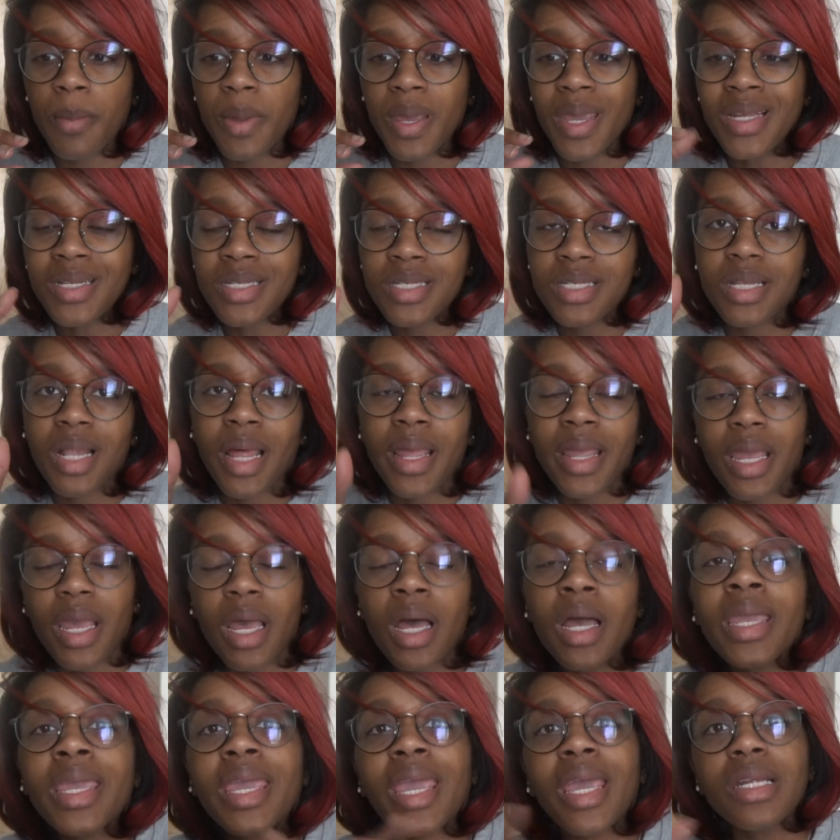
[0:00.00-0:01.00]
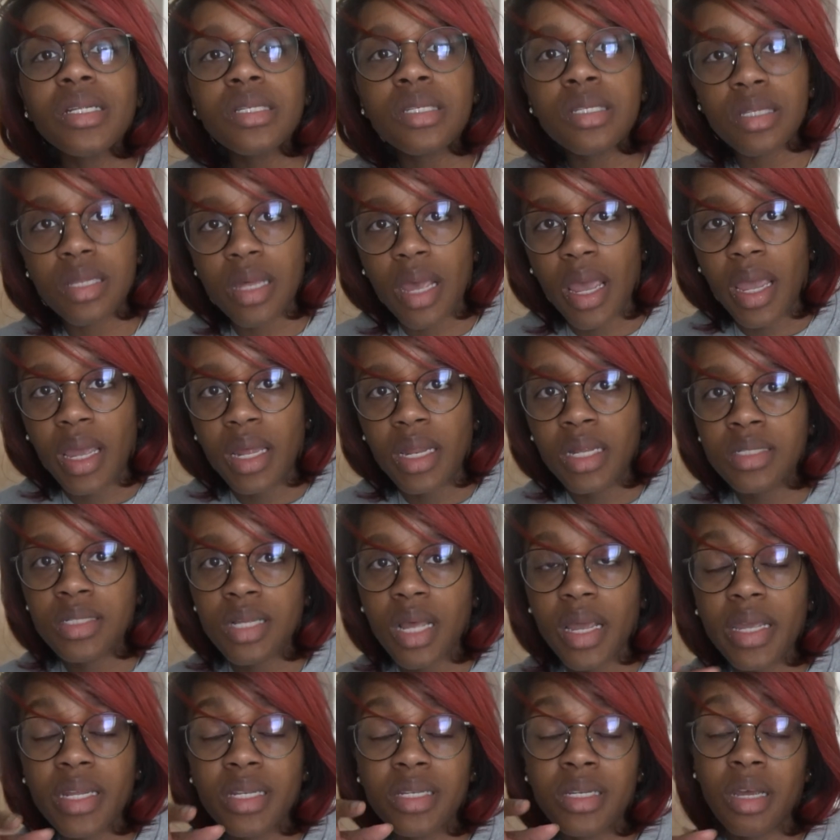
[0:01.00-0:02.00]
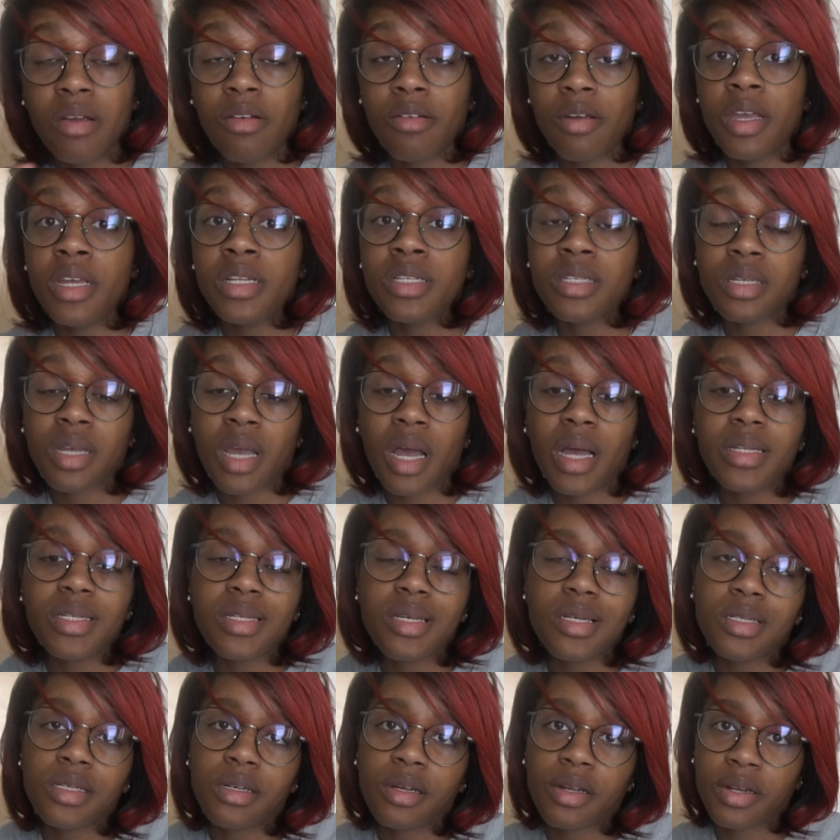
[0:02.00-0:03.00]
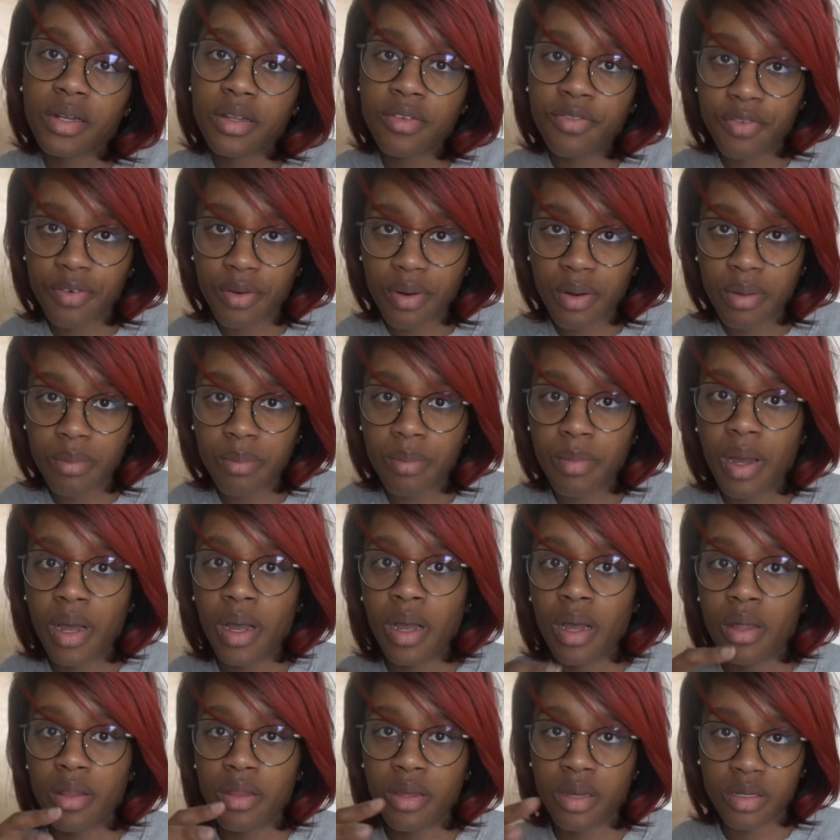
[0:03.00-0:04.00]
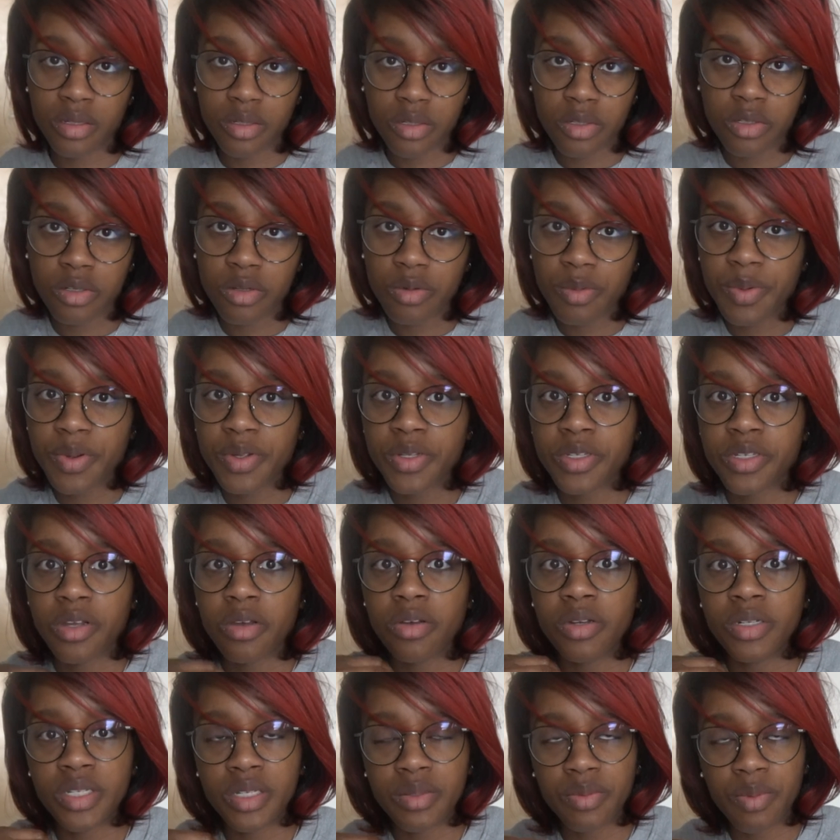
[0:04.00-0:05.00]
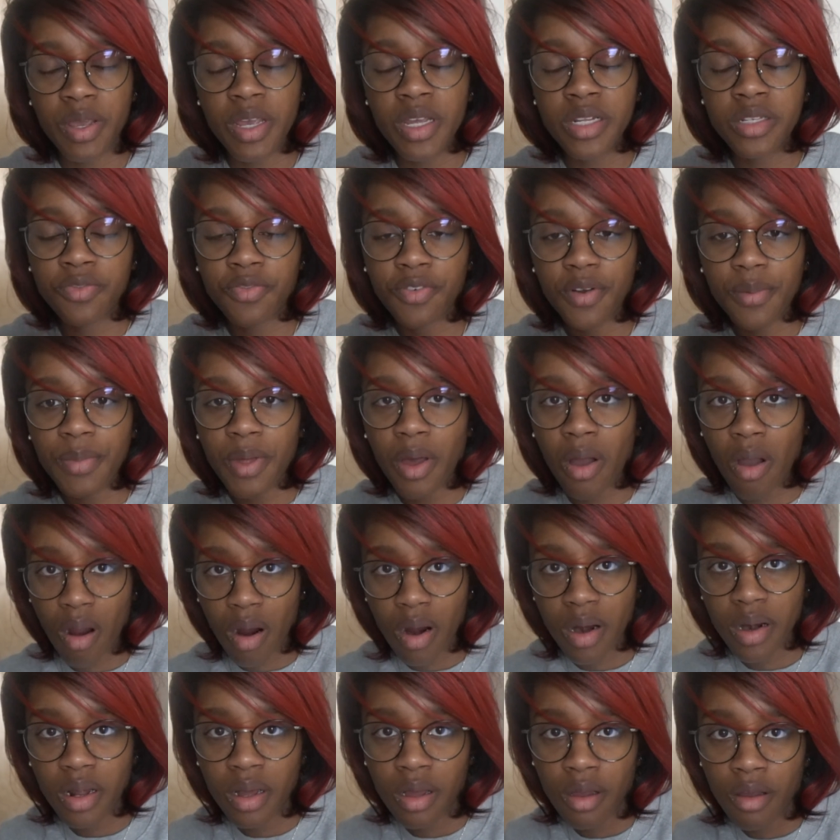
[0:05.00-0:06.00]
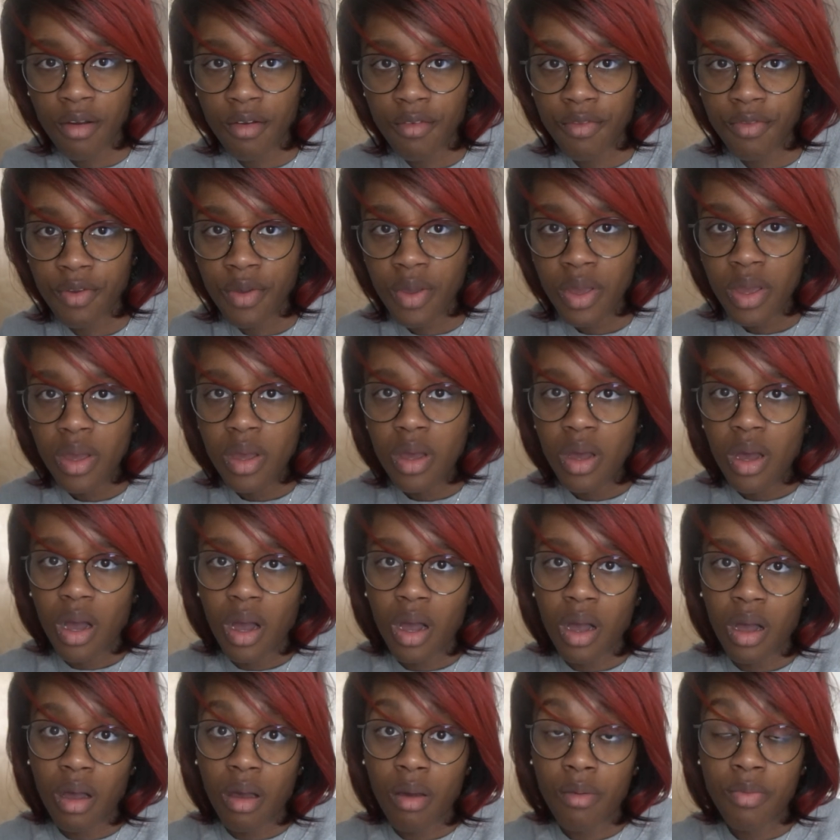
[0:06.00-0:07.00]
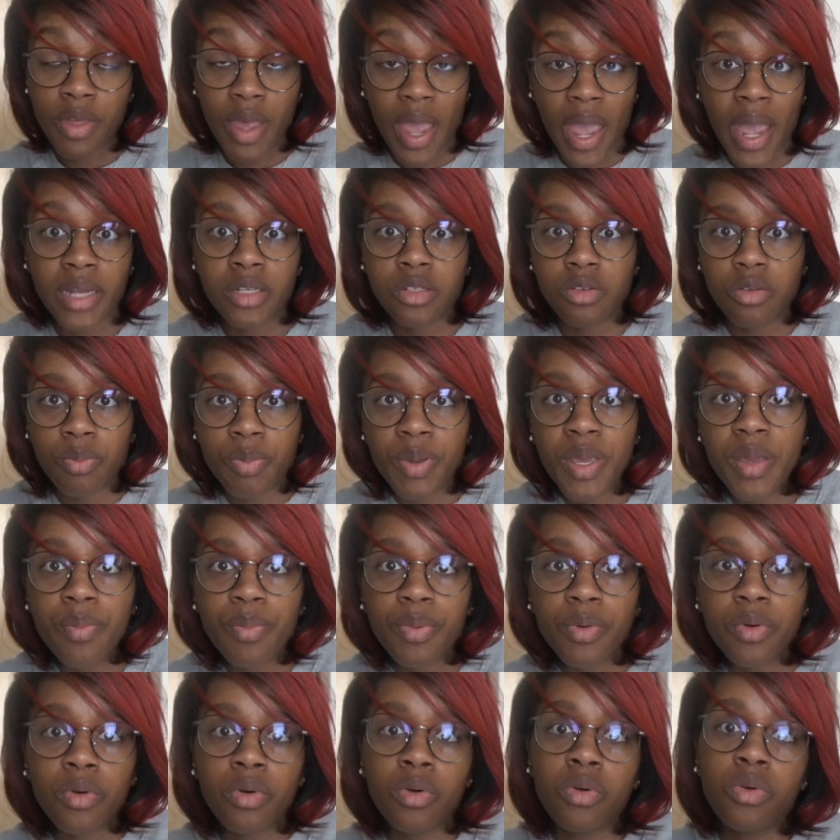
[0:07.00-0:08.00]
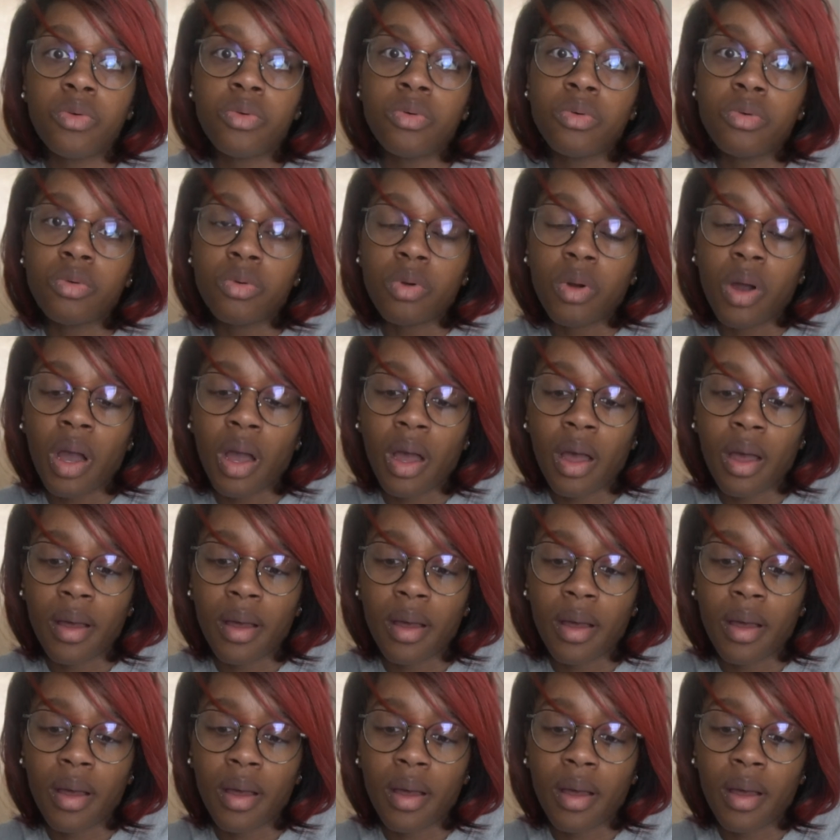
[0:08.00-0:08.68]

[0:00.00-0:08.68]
it's like against that. It's like it's content directly from the consumer. So it's from the heart of the actual people who